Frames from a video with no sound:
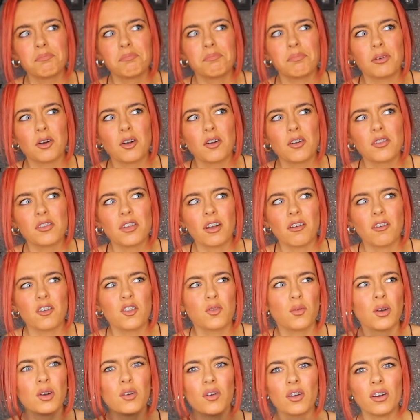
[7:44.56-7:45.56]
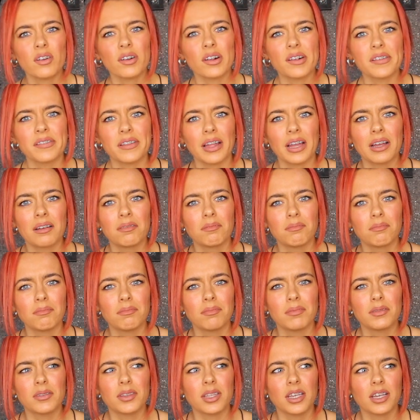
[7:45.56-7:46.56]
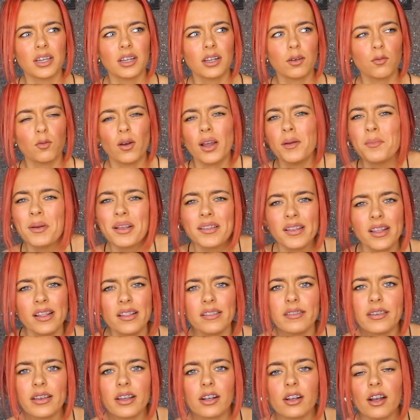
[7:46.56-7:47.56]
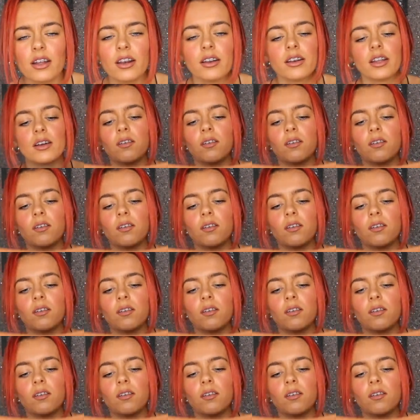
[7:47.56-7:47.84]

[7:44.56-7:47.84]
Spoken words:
burnt orange. What colour is that? Deer? Why am I saying deer? I don't